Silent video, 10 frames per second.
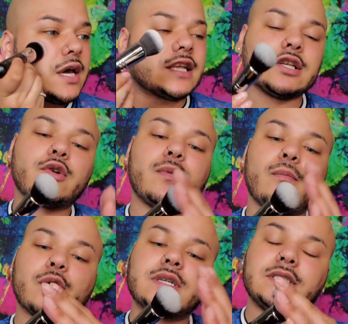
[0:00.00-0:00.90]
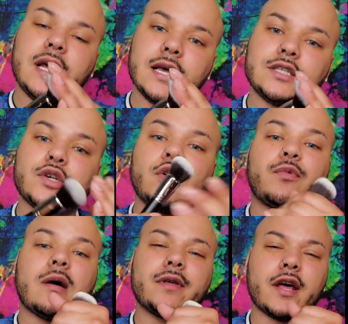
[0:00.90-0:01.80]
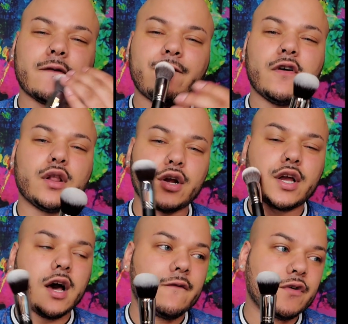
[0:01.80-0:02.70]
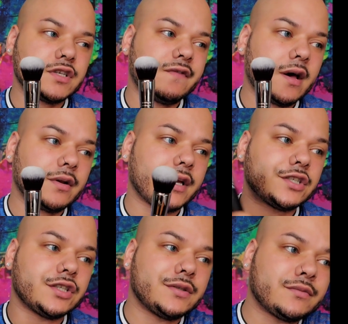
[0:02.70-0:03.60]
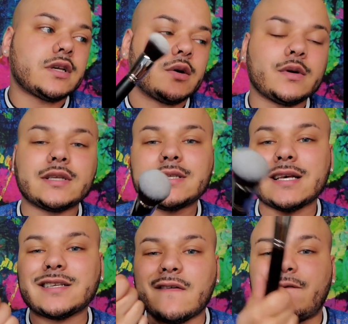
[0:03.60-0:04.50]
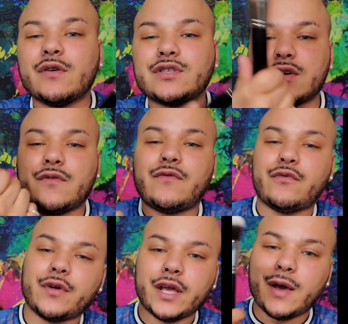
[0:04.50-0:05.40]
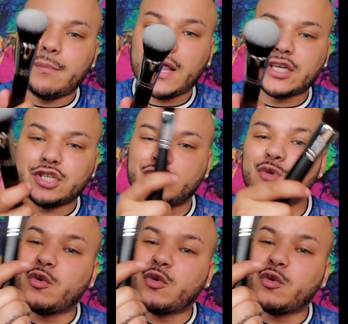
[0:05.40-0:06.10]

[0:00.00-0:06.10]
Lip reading: It's a little bit more dense, so you'll probably get a fuller coverage foundation. So it says a filter-free complexion.